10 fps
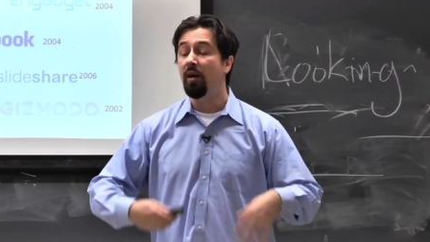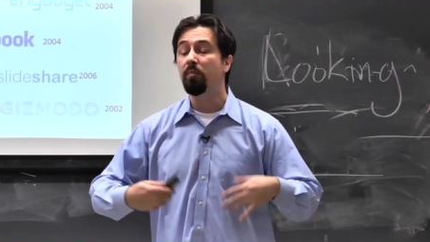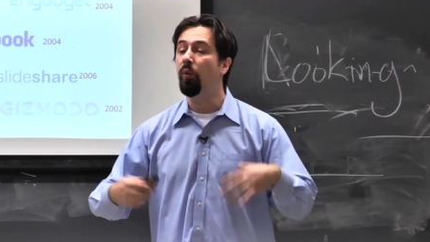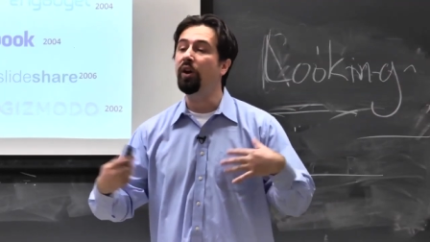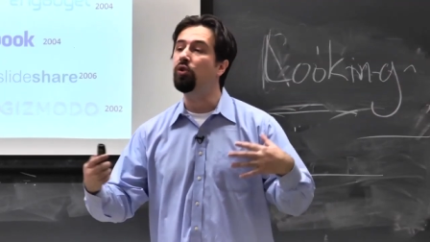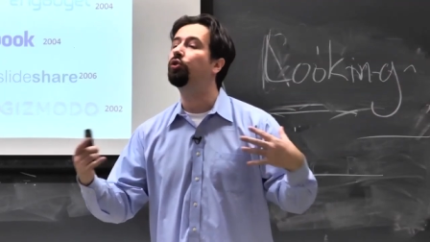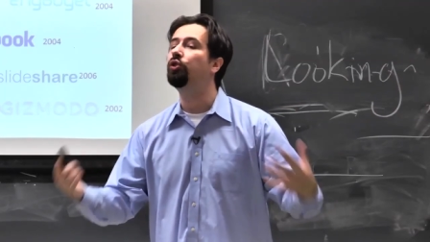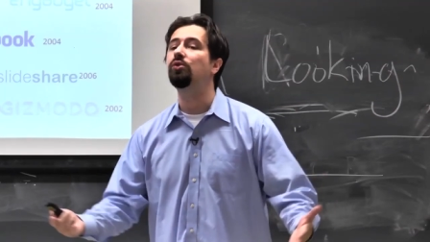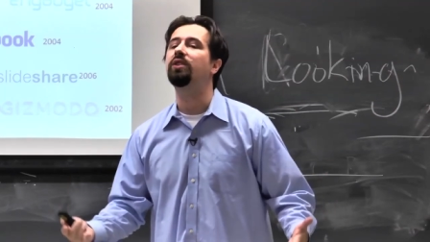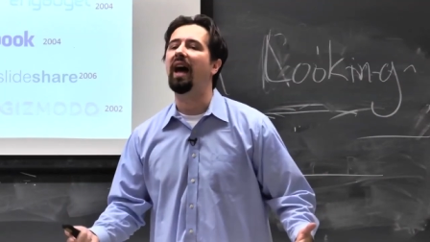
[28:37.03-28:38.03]
But we don't
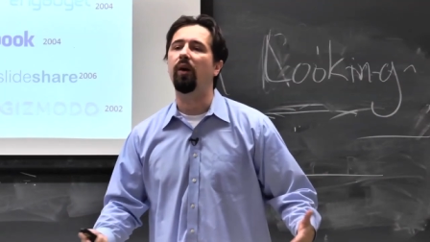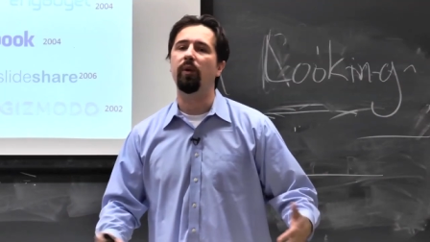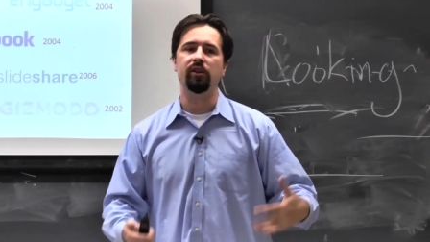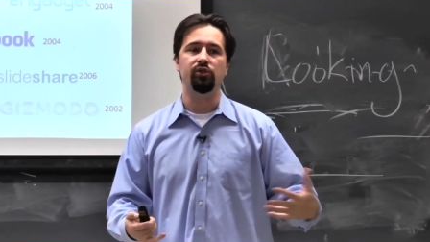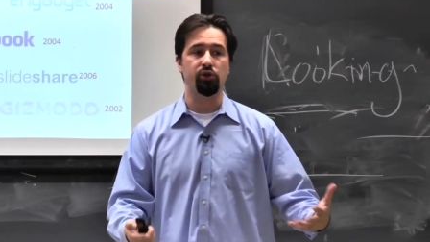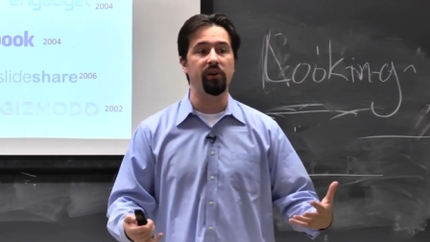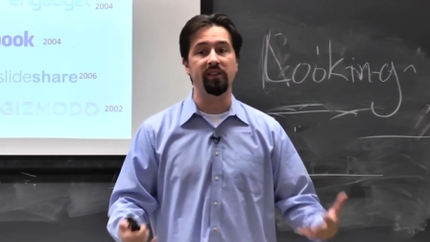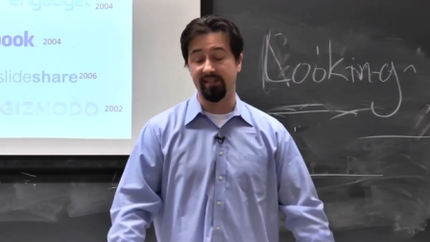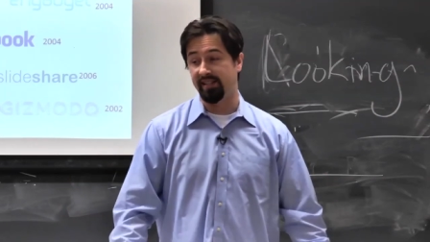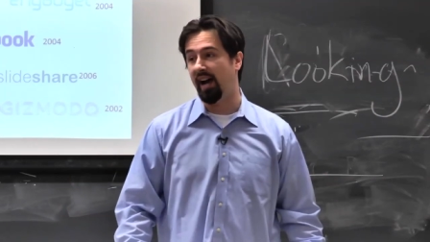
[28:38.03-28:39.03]
do that when you join
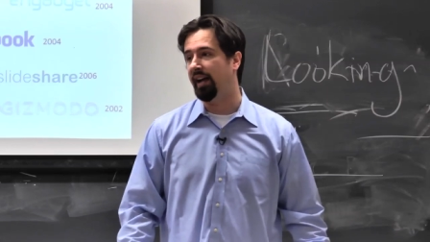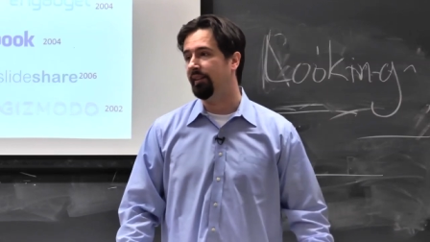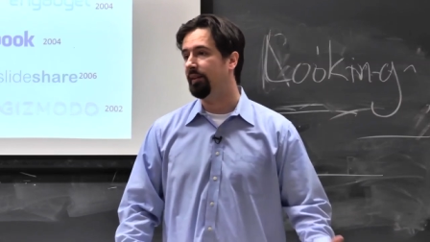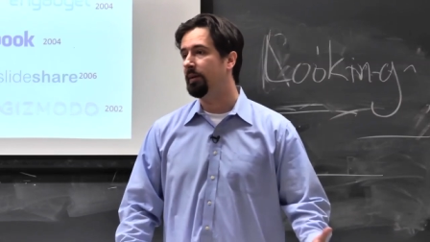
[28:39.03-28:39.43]
the site,